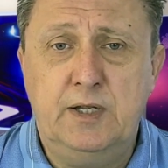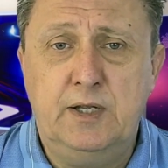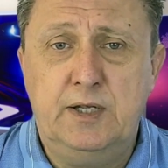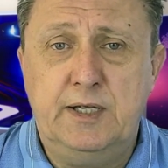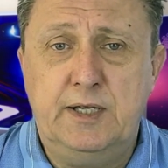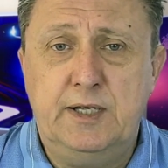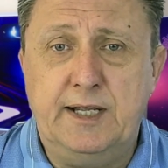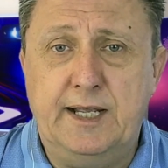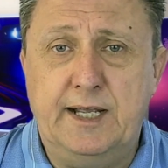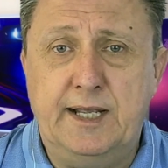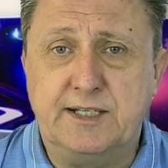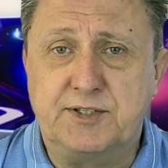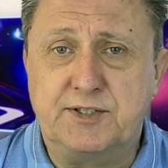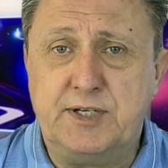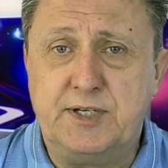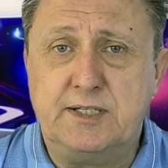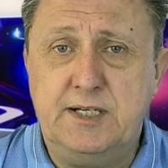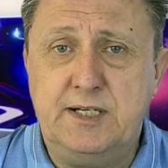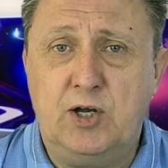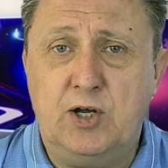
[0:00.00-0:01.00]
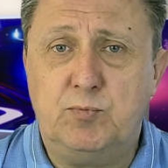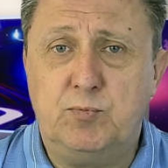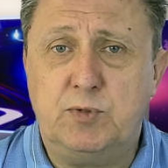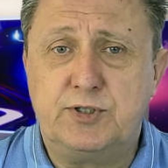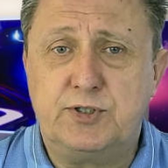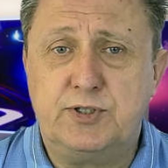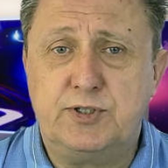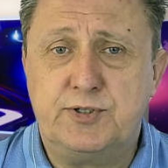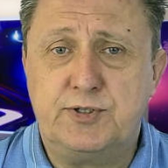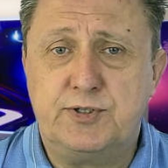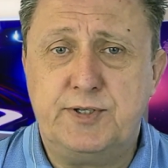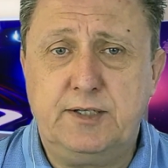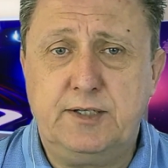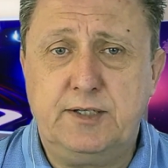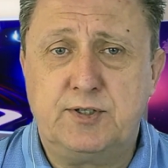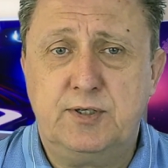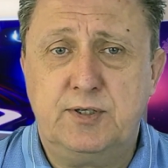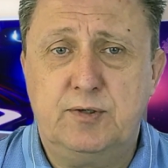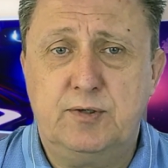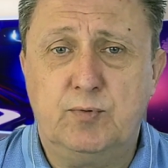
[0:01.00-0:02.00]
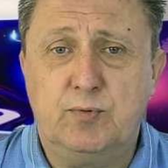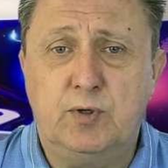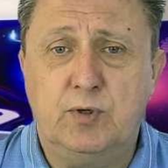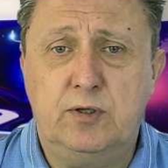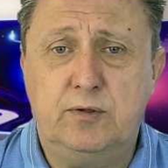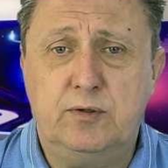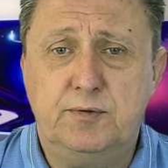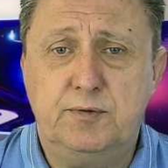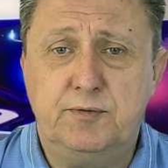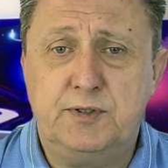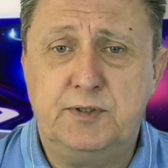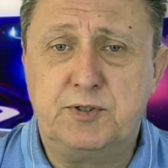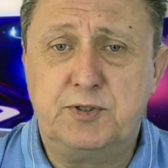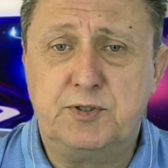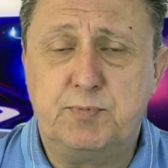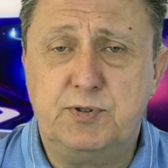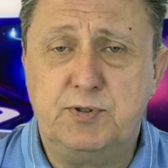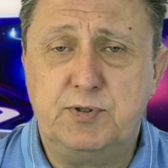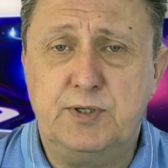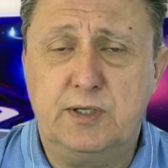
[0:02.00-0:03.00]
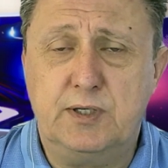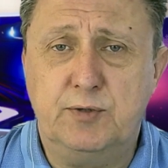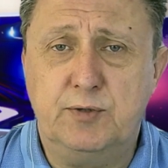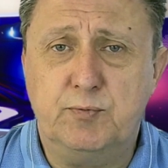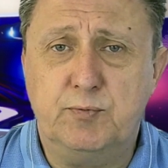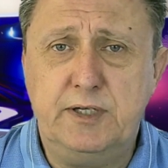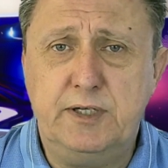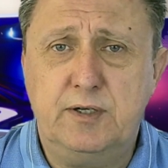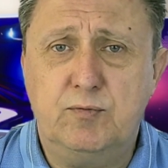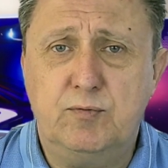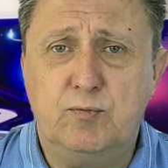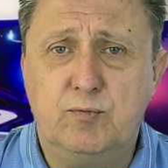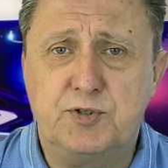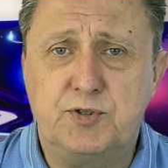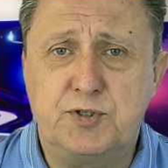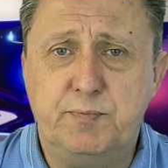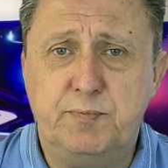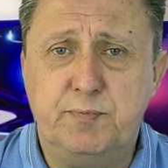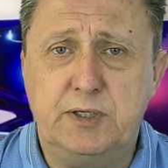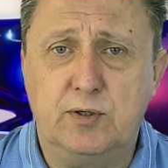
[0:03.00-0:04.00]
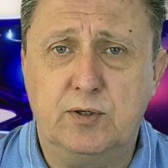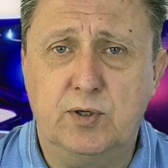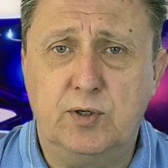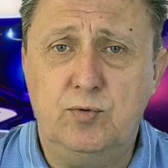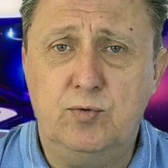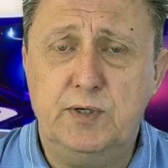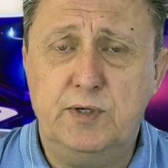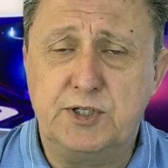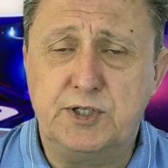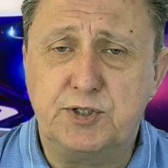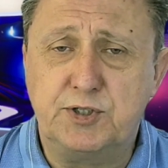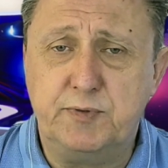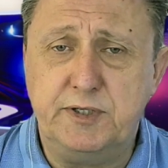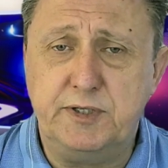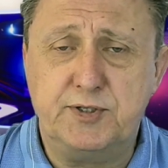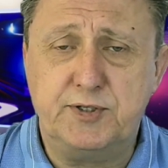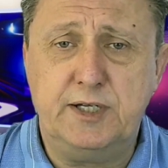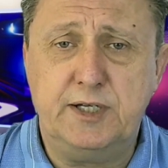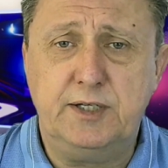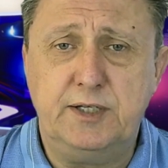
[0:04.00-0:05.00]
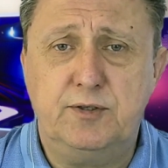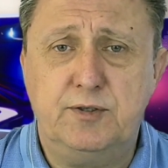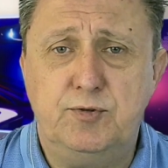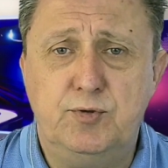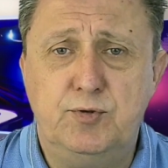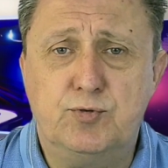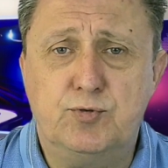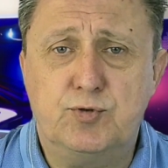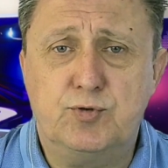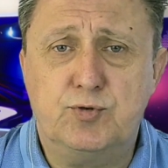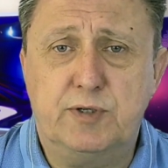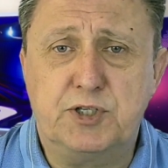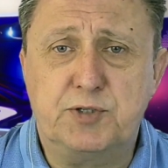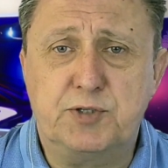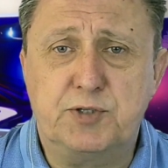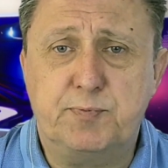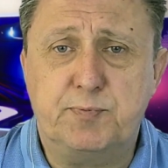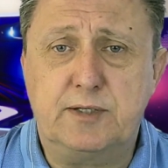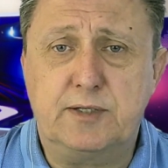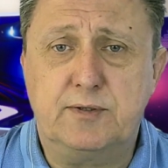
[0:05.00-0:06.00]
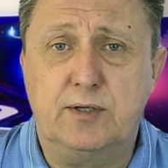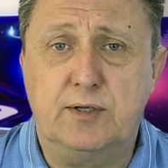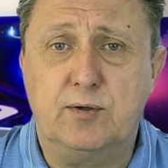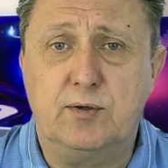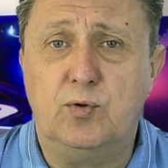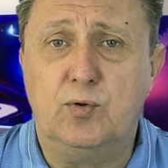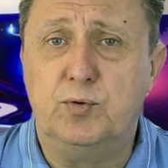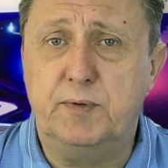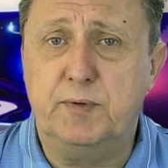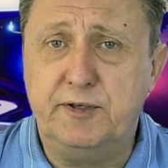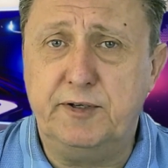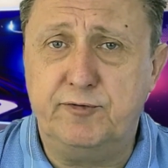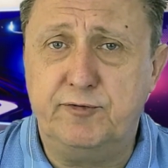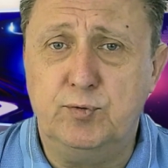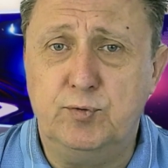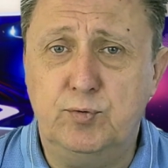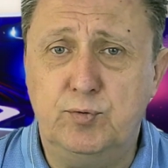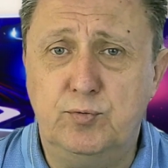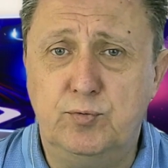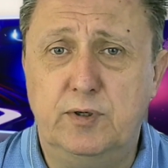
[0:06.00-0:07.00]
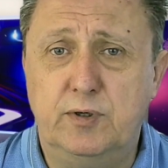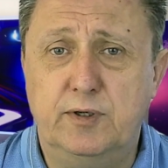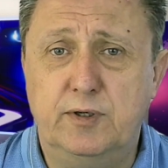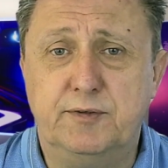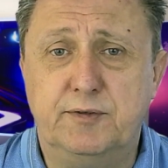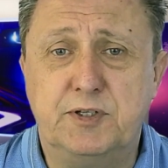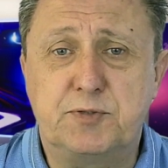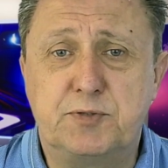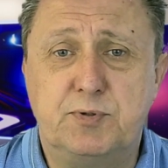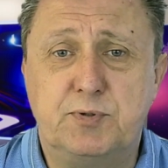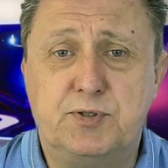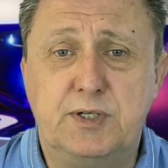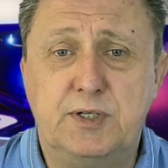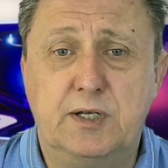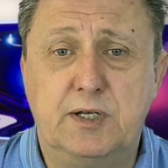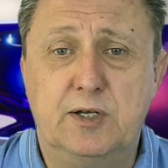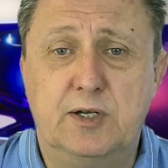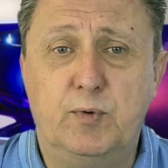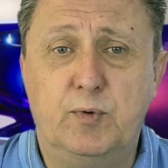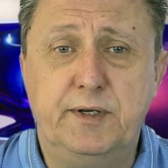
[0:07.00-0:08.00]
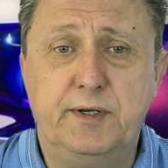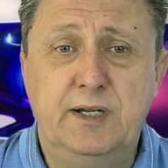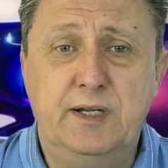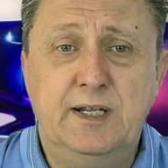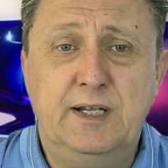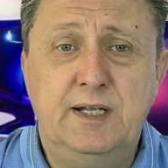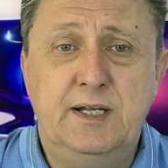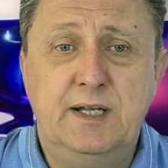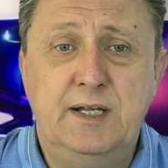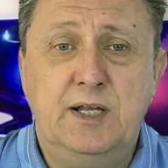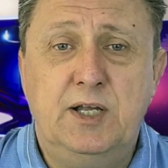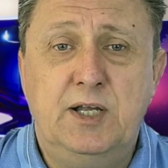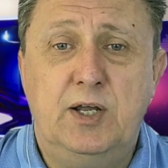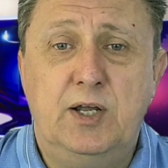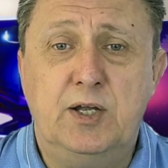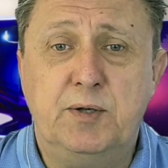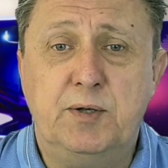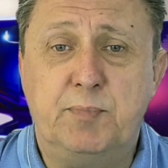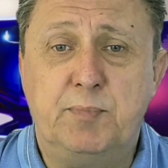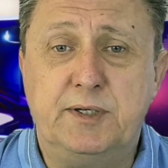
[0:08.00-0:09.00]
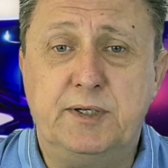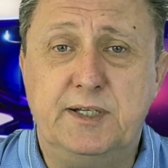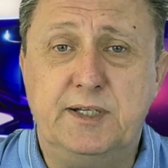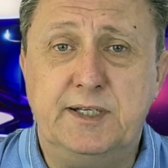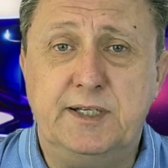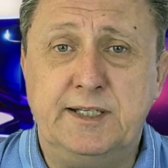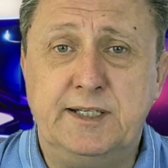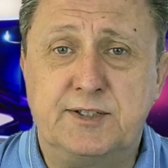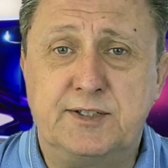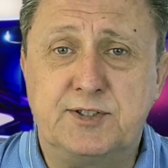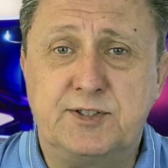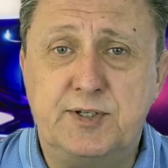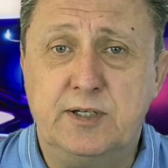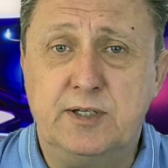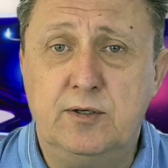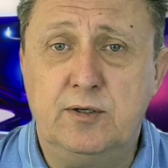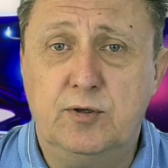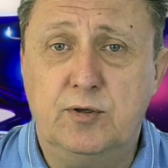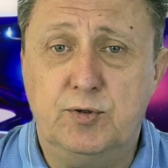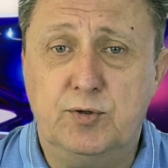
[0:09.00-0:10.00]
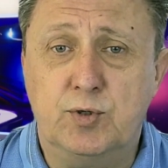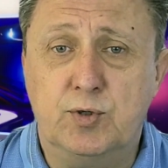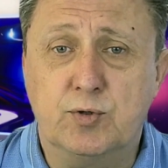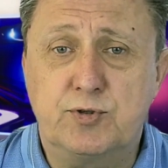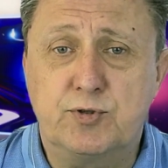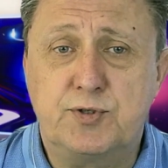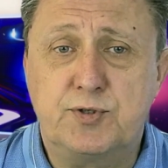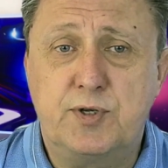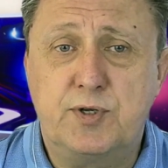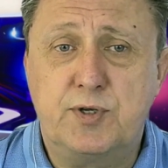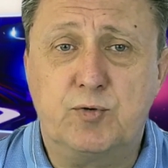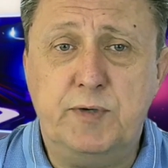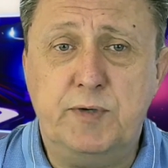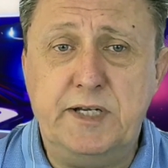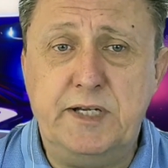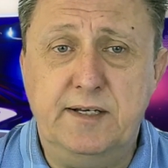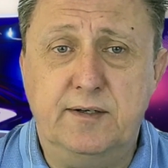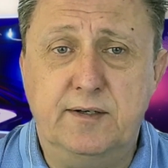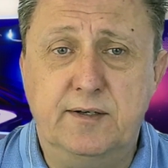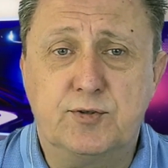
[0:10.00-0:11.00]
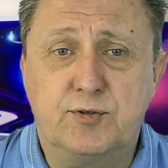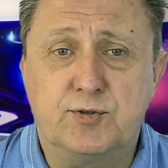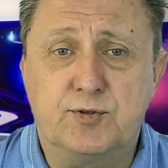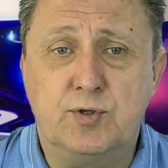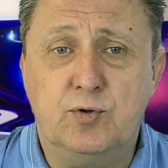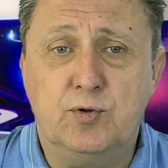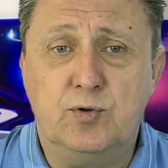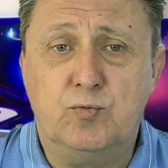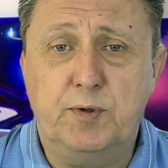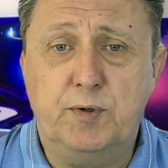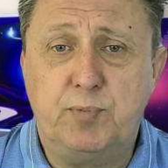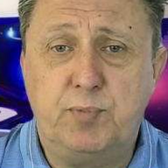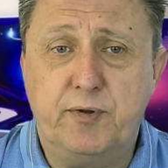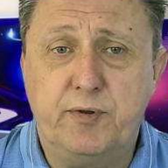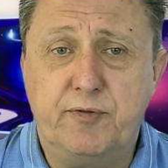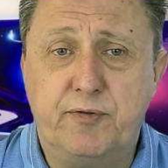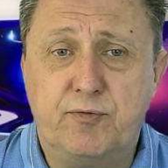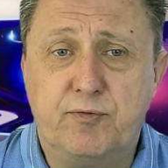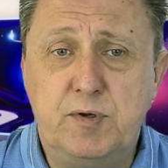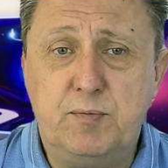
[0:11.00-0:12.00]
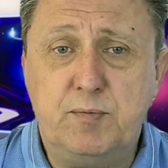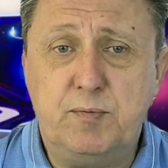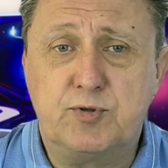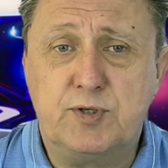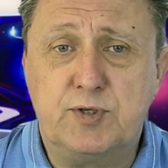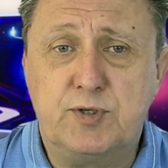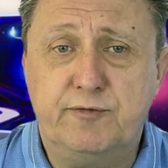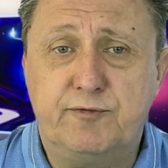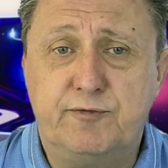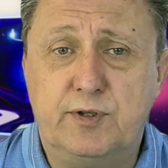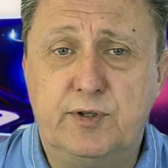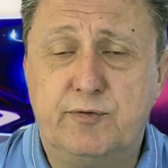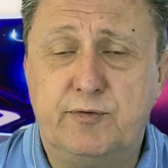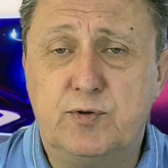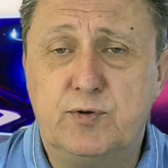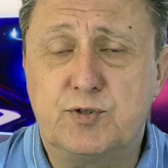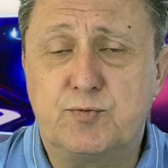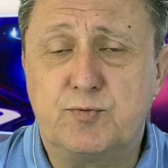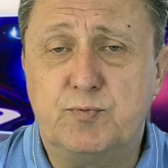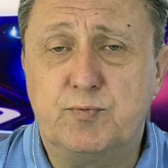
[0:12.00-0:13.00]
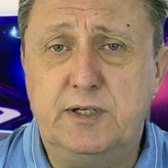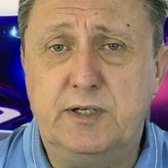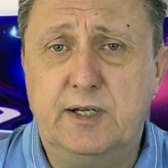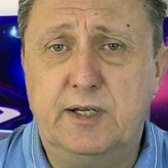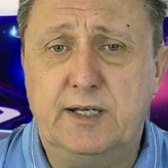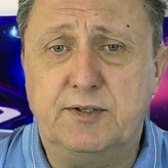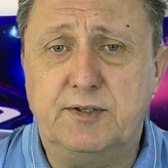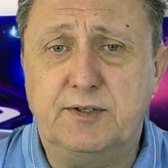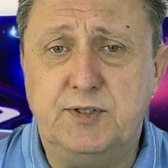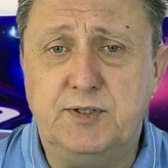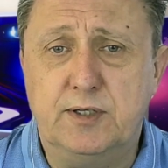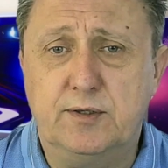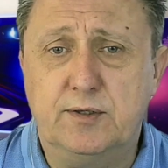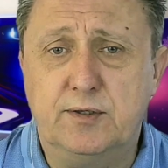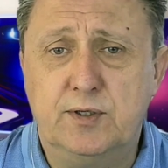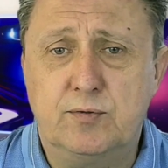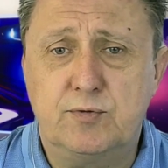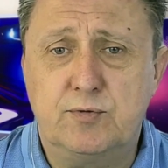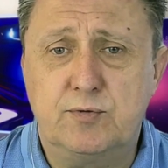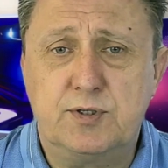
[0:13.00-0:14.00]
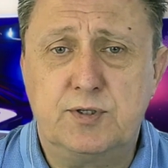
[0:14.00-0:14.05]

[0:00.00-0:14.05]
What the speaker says: And exactly how much is that? Well, this particular week was a bit low, as we said. You should expect that all the way through this particular one. But it still looks green. So 1.3% for the first week at Yield Notes,